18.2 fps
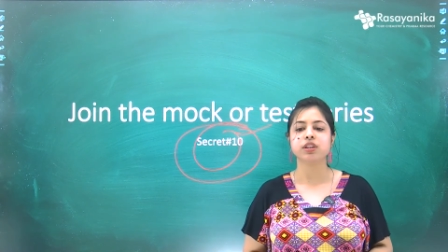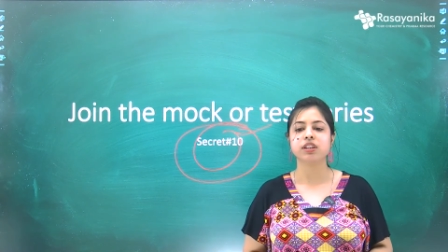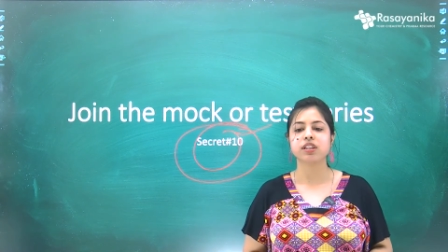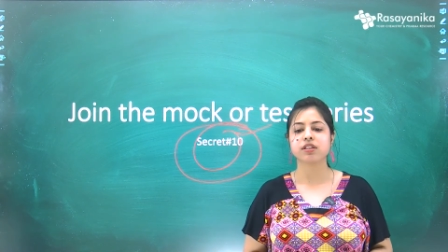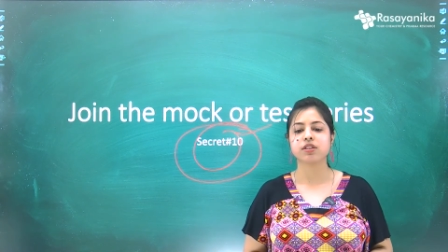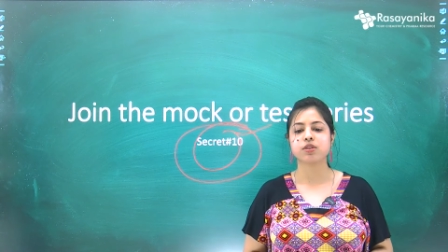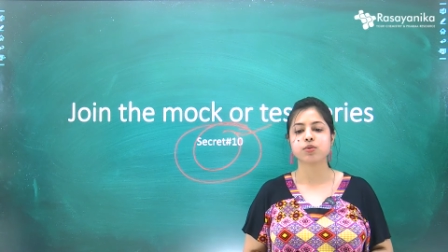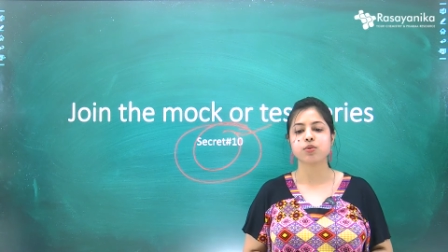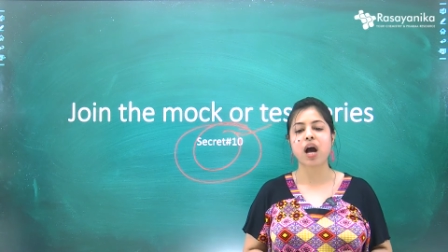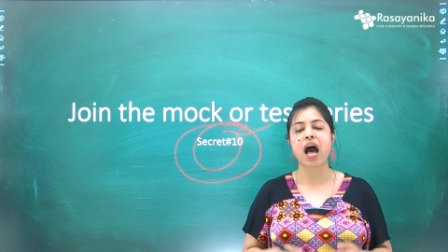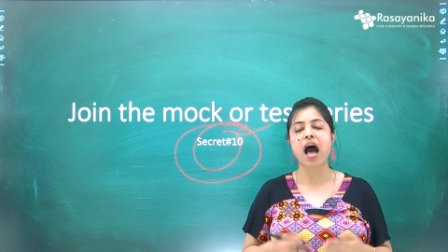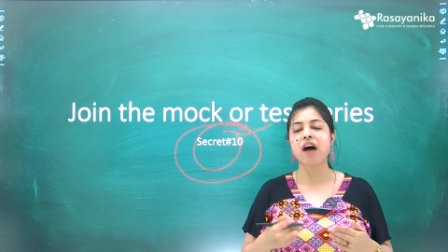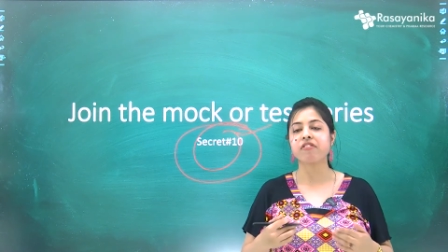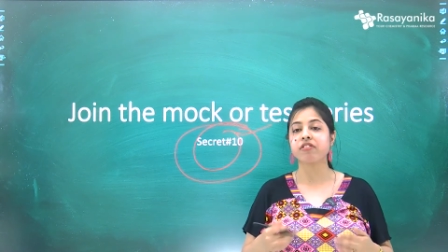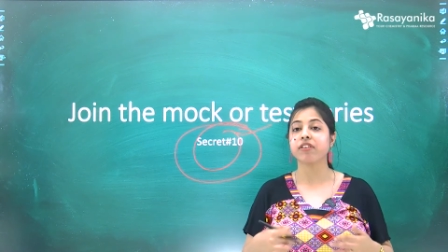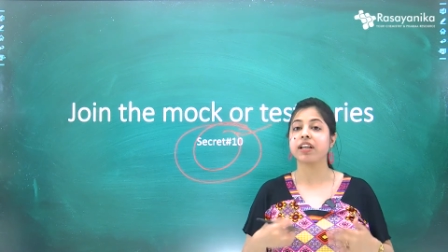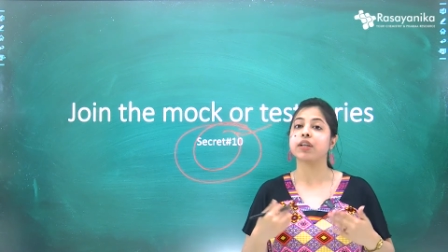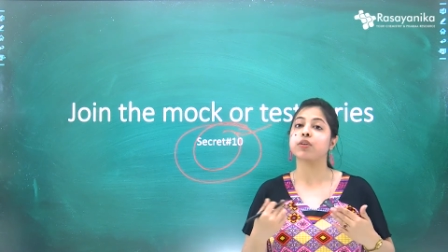just to
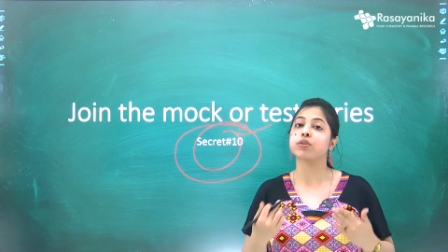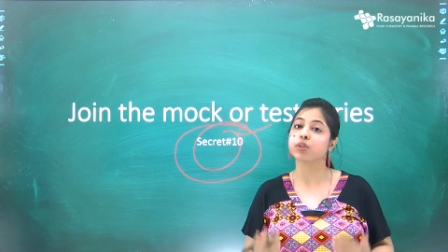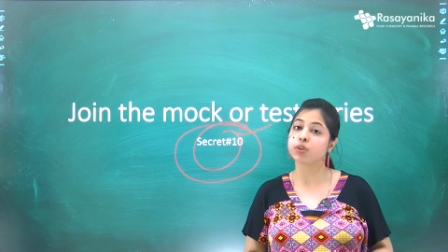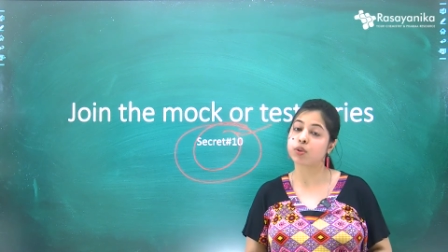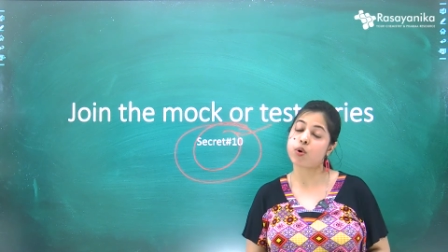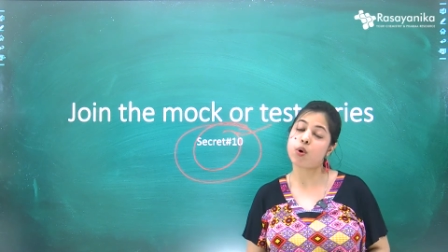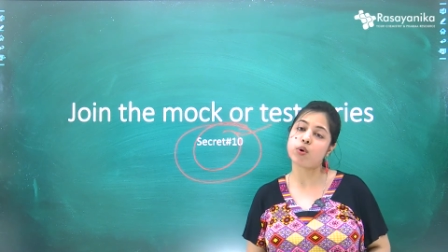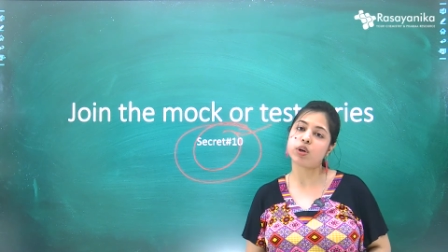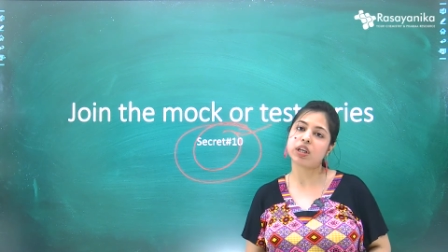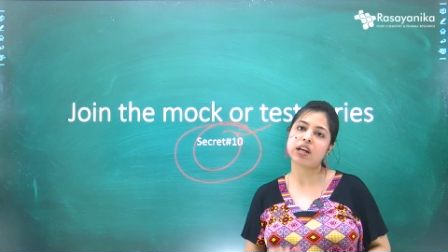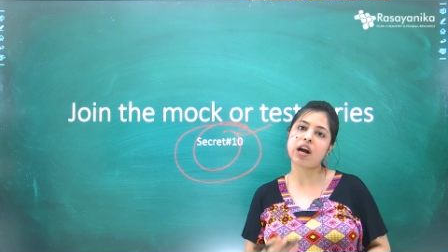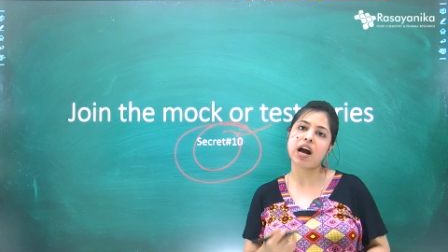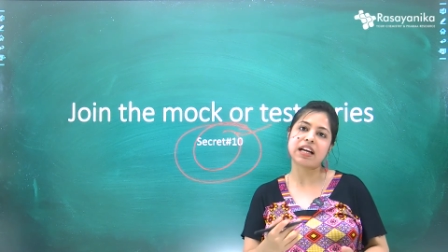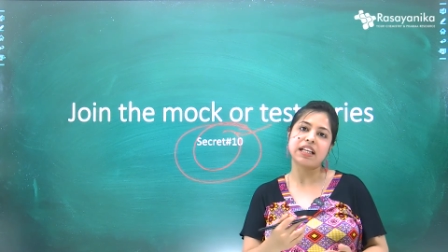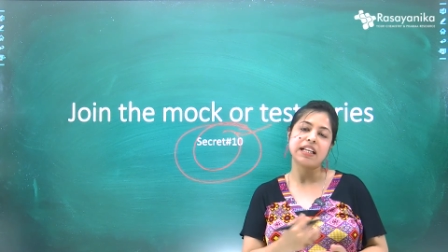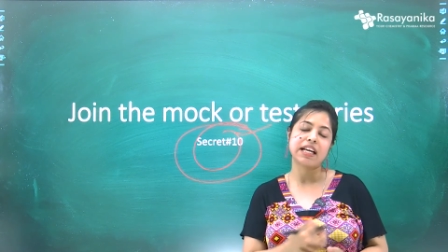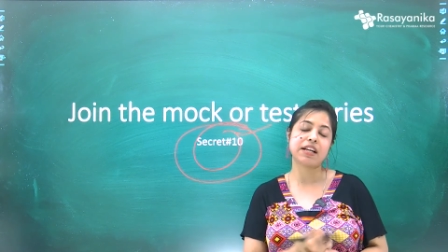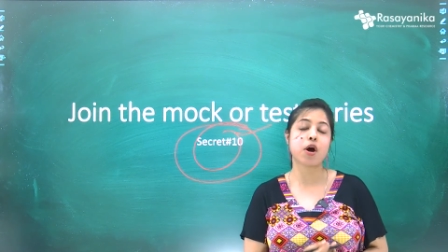have a very good score
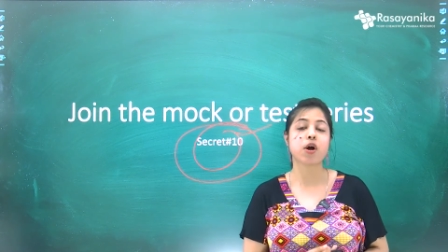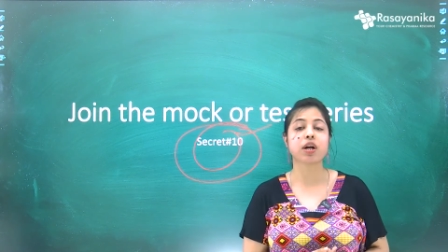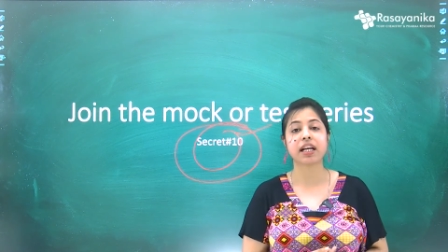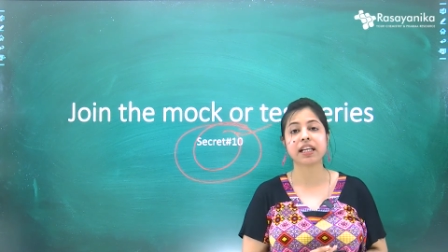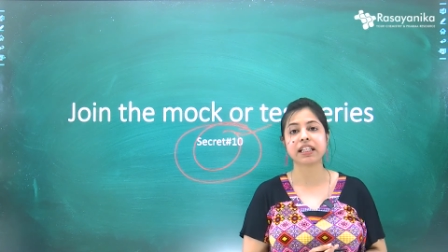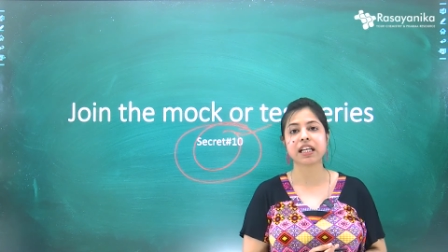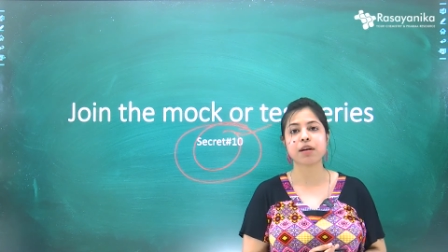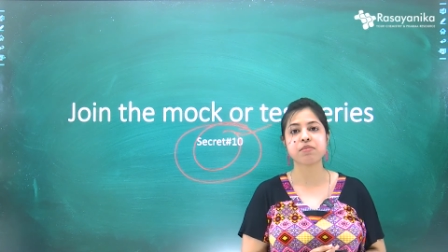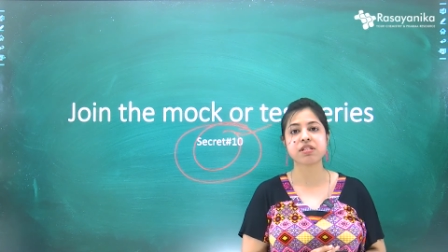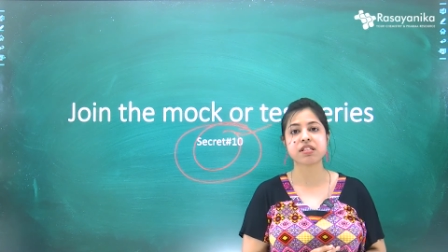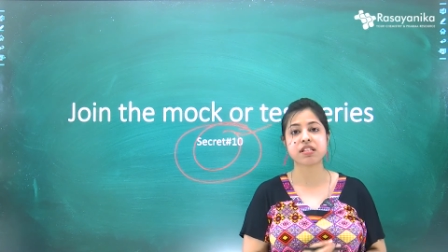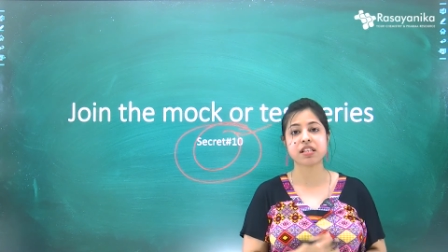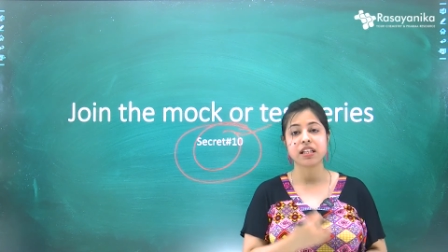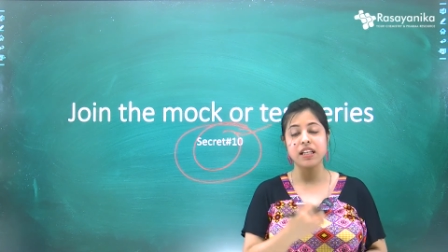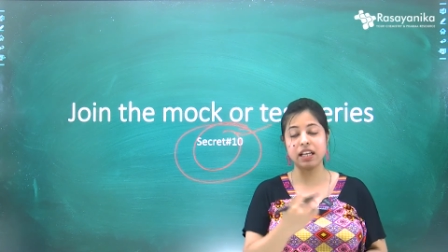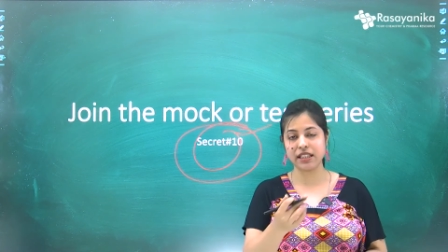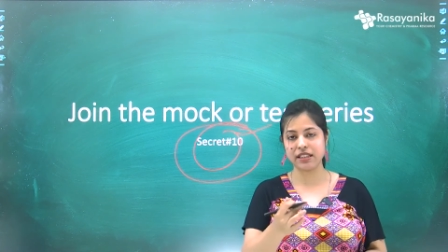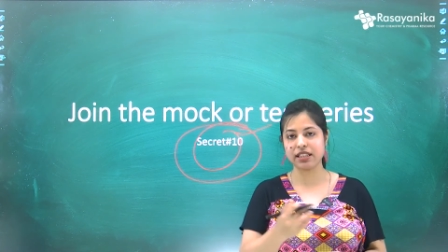regarding inorganic
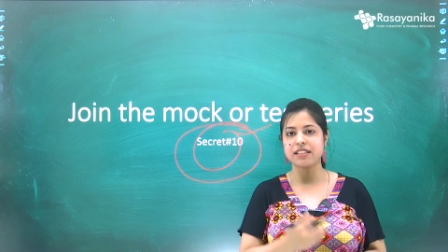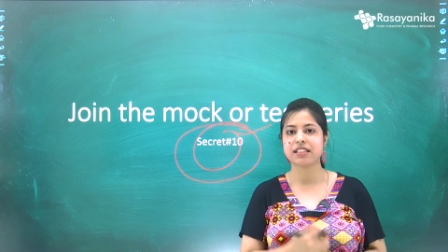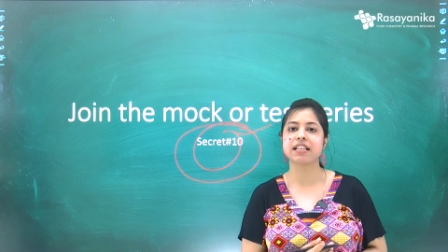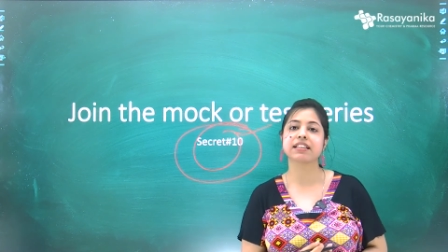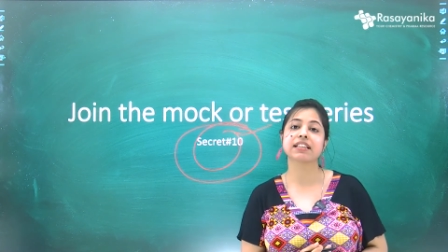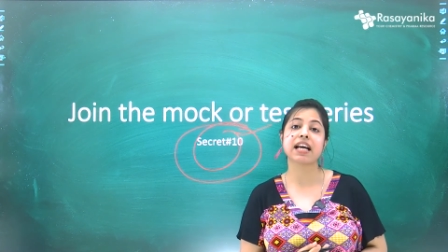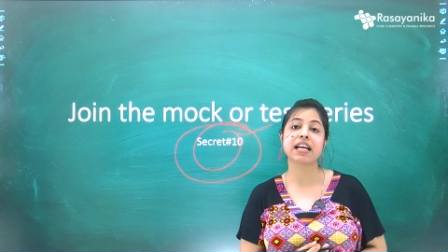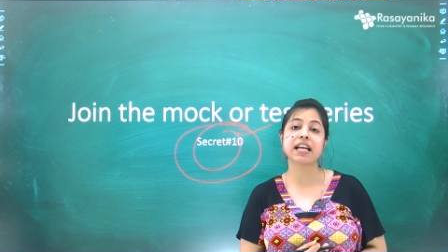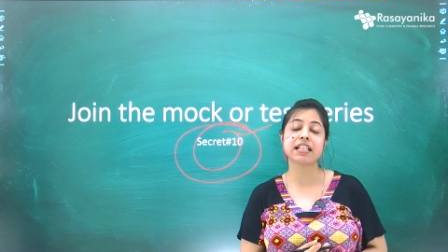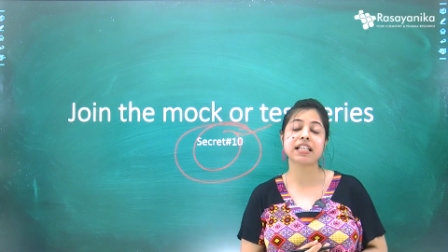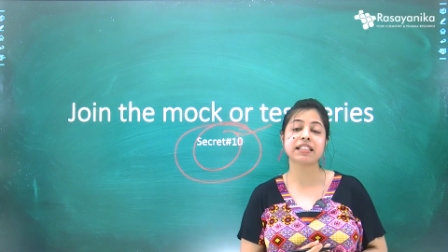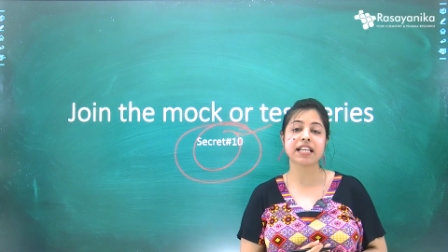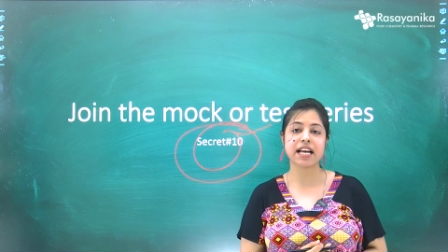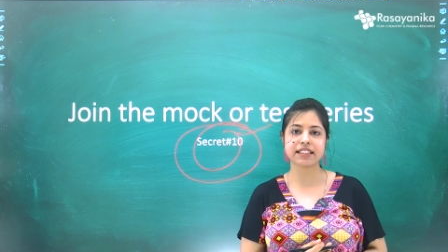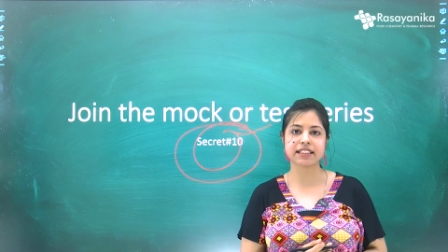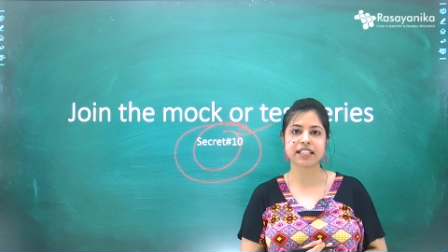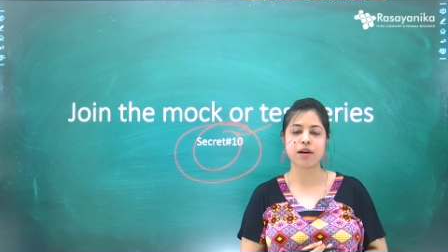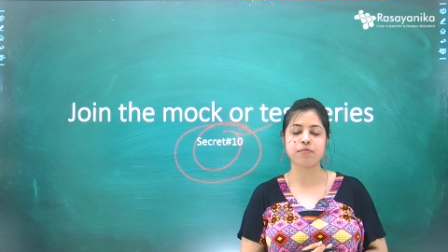chemistry in the CSIR NET
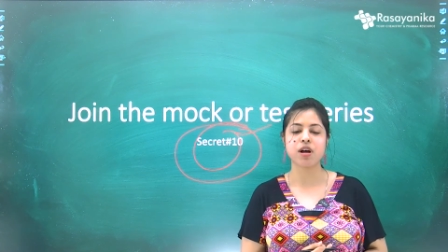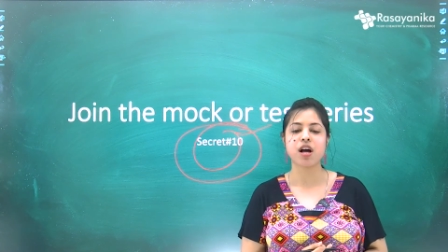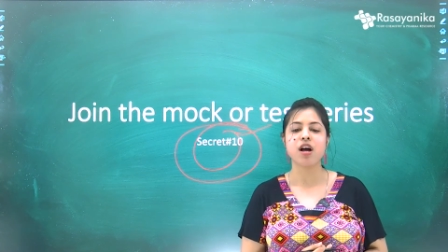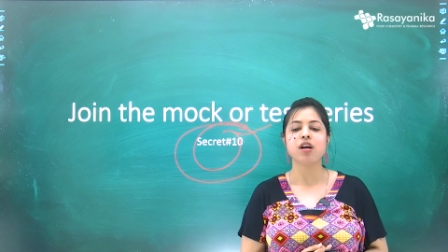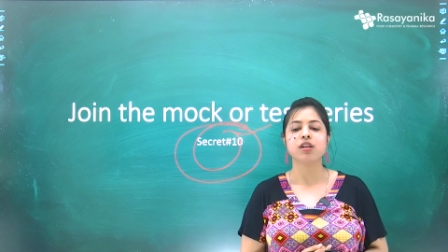exam.